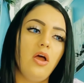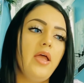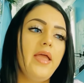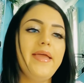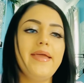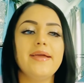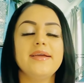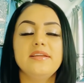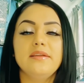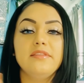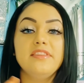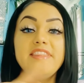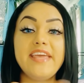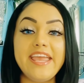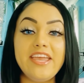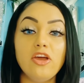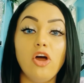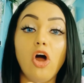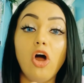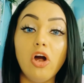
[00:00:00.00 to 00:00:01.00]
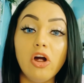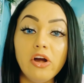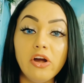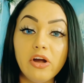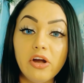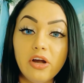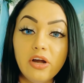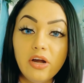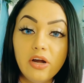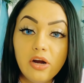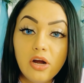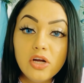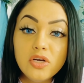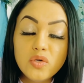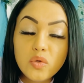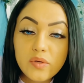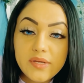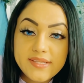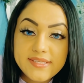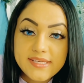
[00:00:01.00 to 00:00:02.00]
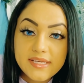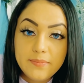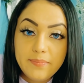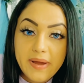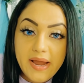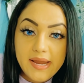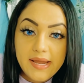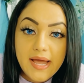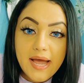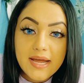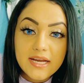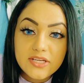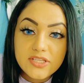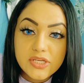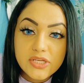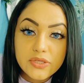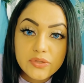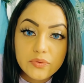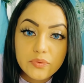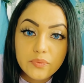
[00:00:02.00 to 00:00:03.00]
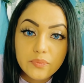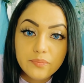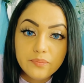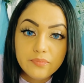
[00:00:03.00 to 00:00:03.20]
and they are anointed by God too.